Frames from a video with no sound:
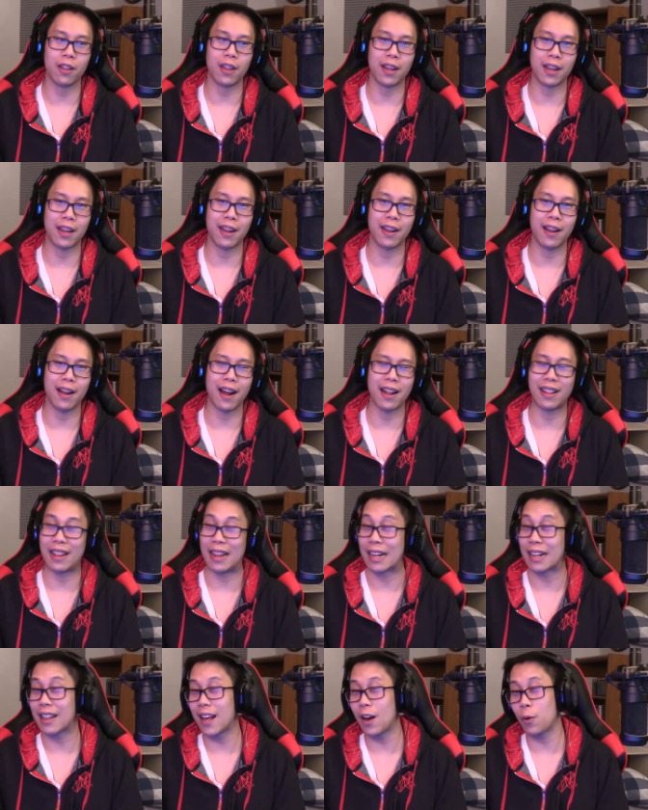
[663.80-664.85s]
thingy, I
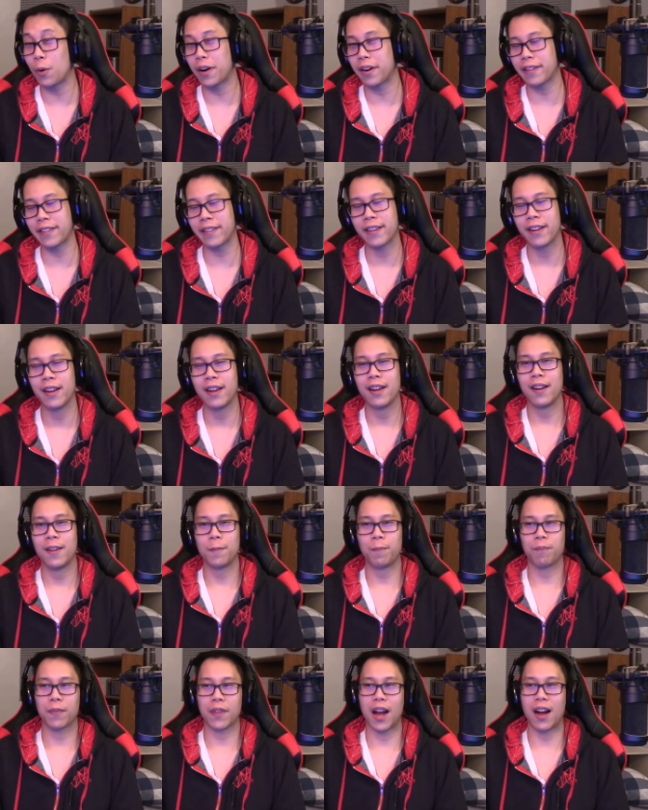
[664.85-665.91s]
think that works.
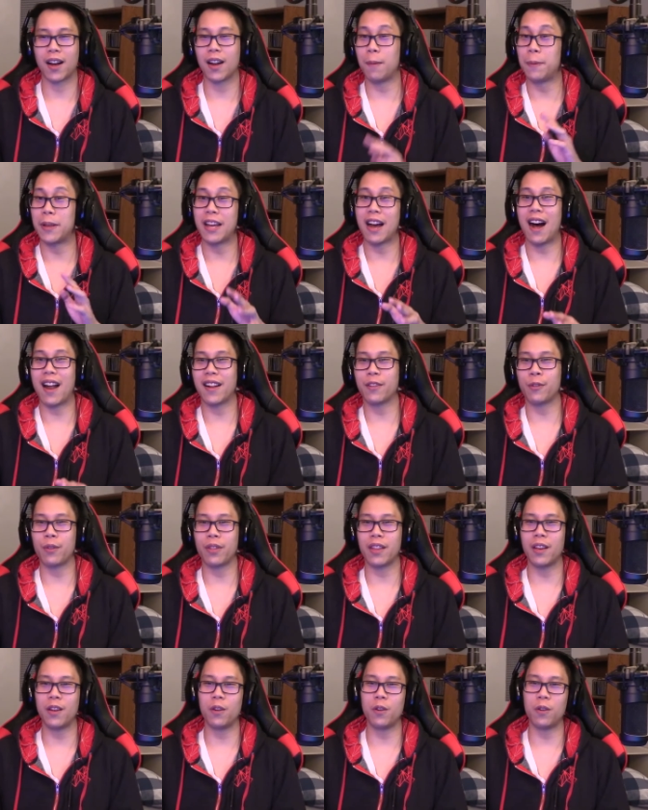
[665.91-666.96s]
I'm going to be honest
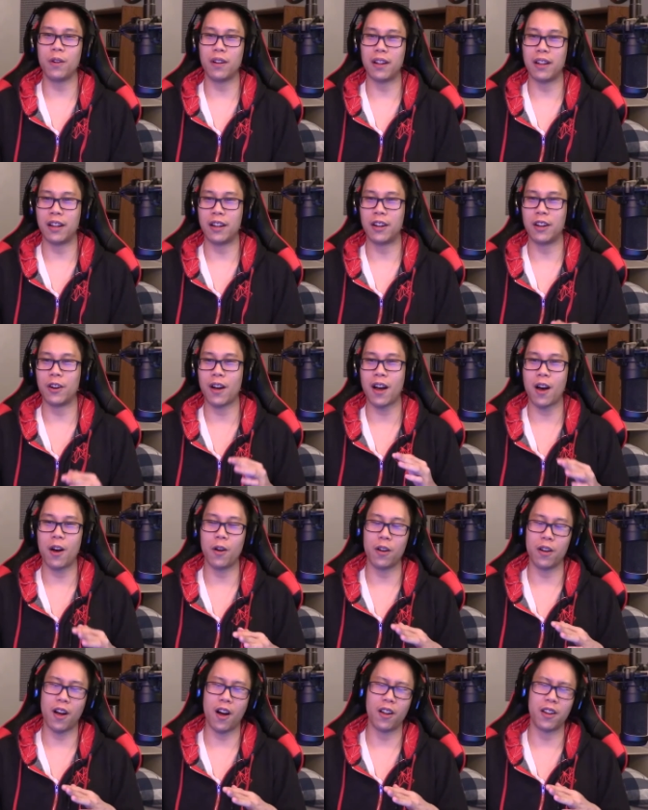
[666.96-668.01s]
with you. You know
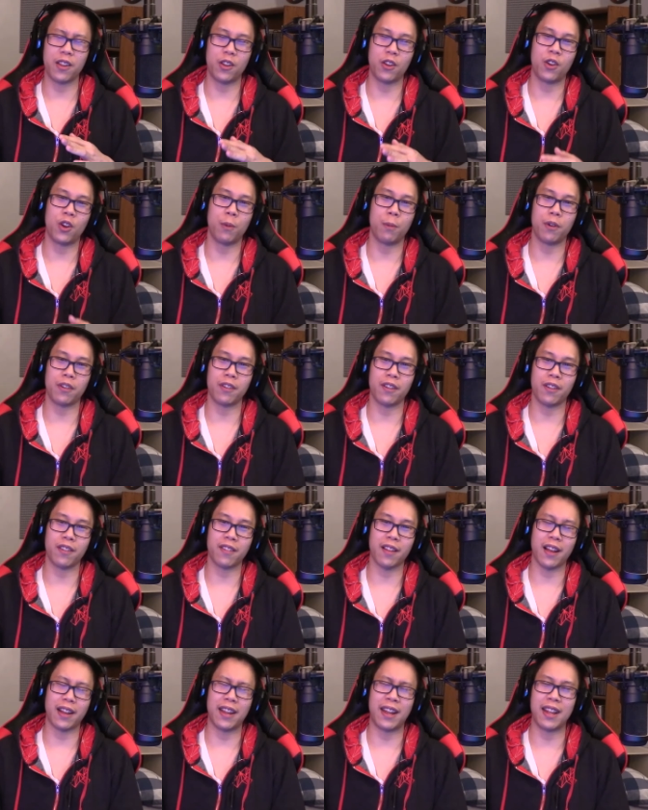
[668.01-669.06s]
how all the YouTubers are just
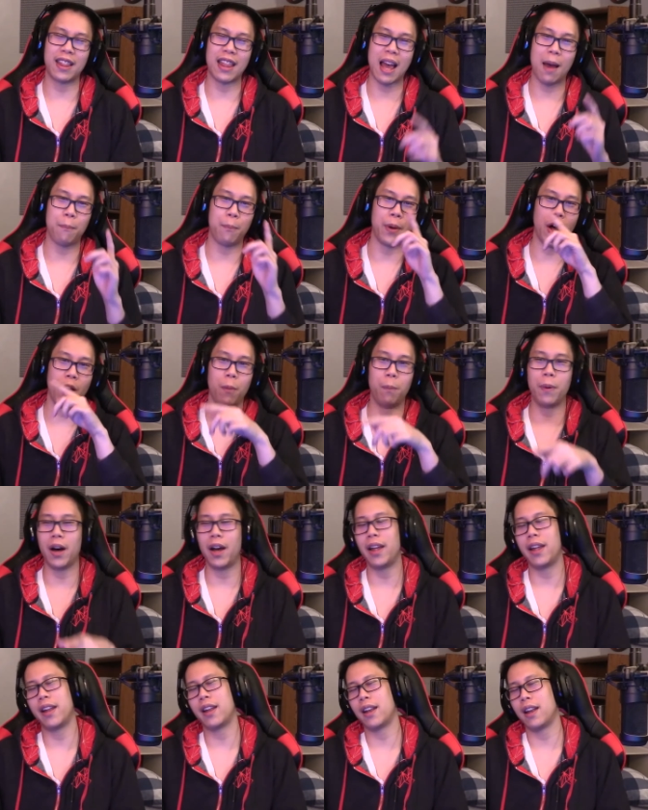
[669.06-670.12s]
like, hit that bell
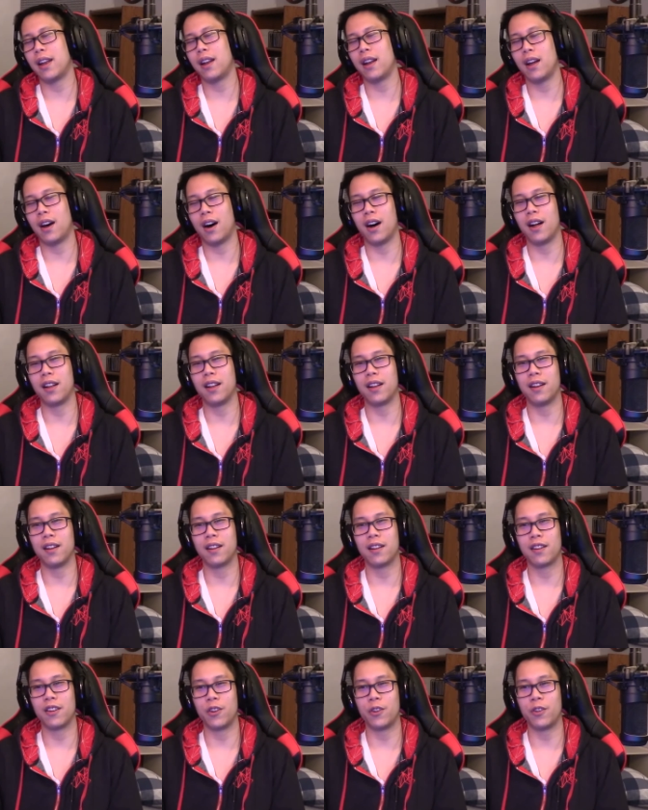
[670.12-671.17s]
button on
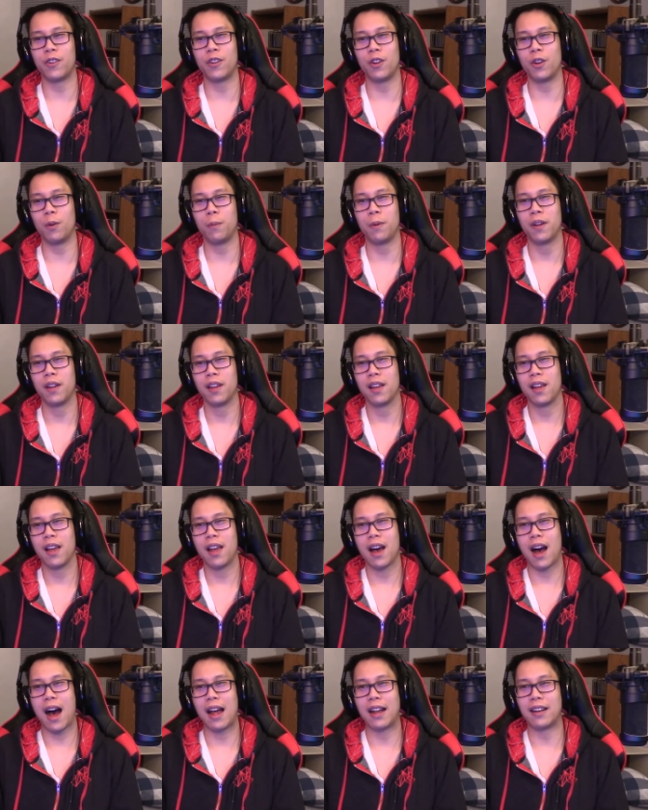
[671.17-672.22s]
YouTube?
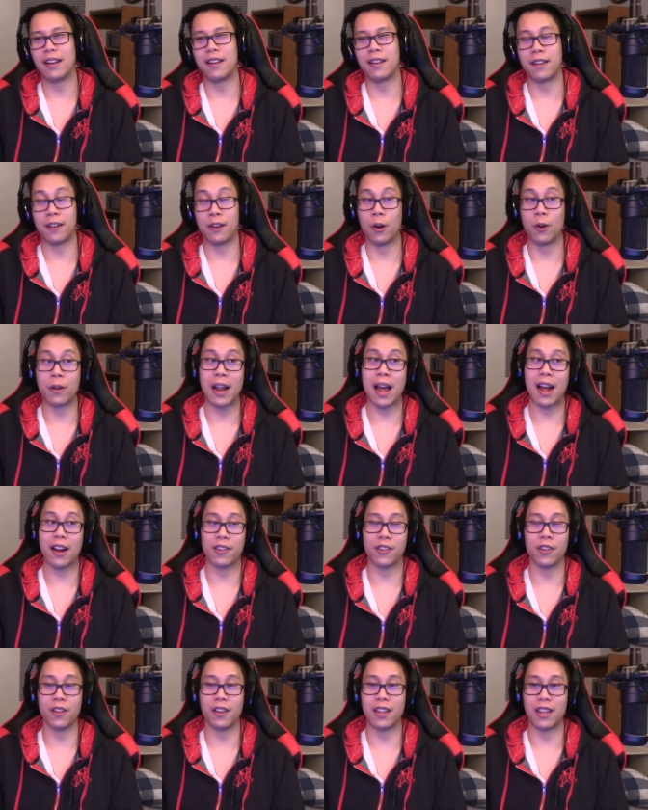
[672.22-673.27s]
I don't
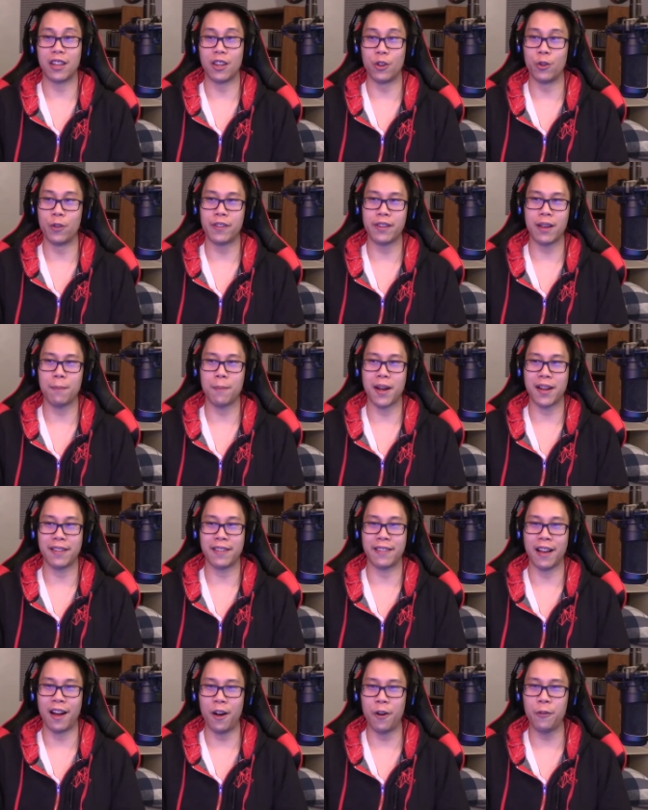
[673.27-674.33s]
actually use it
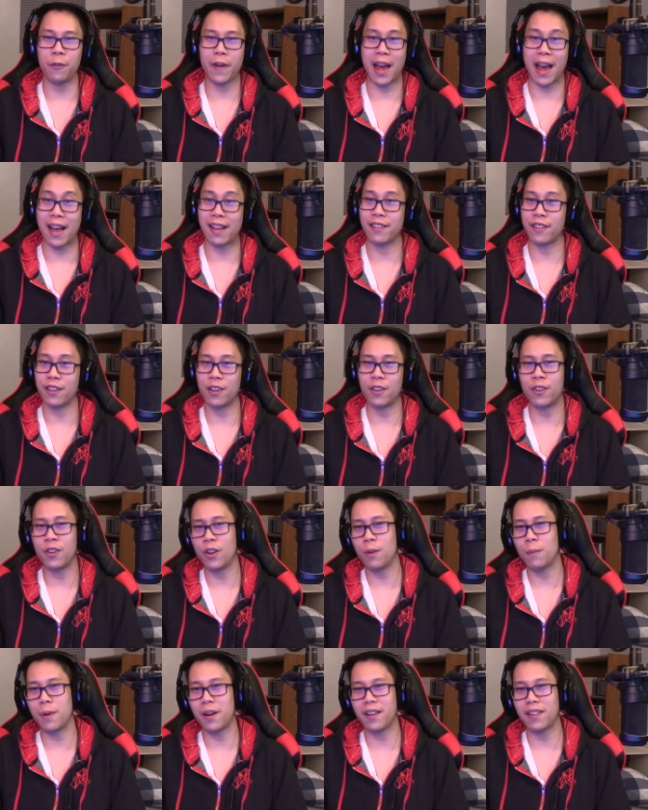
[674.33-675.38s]
myself as a
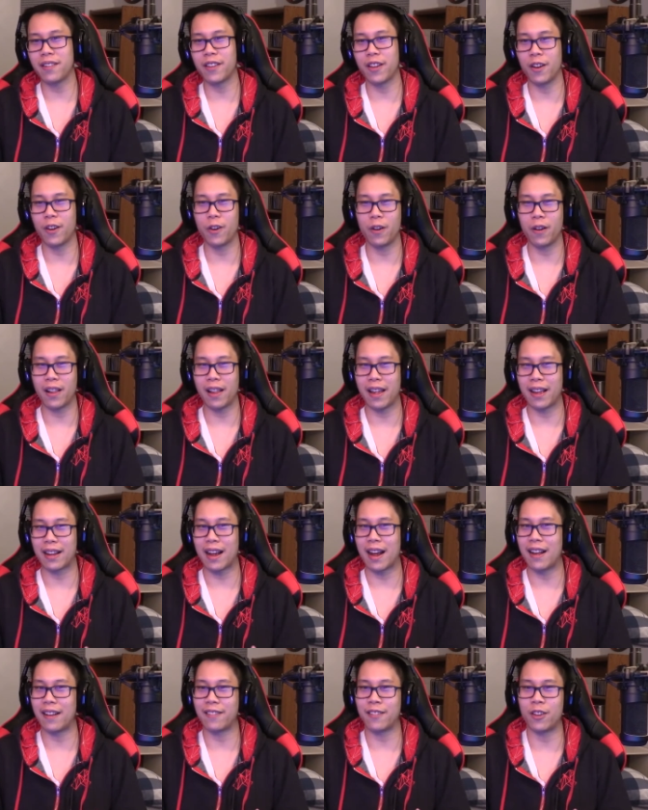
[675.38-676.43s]
YouTuber, so, like,
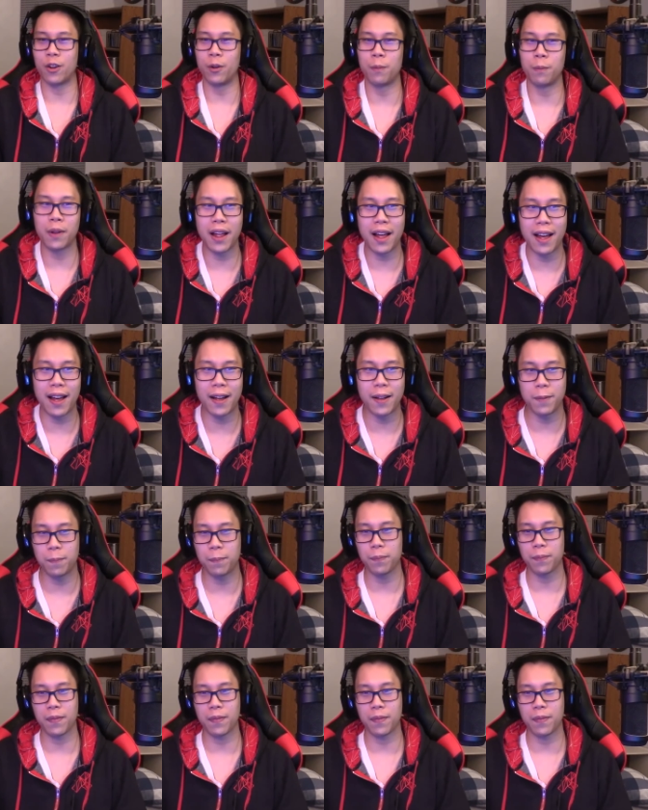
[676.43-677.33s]
I assume that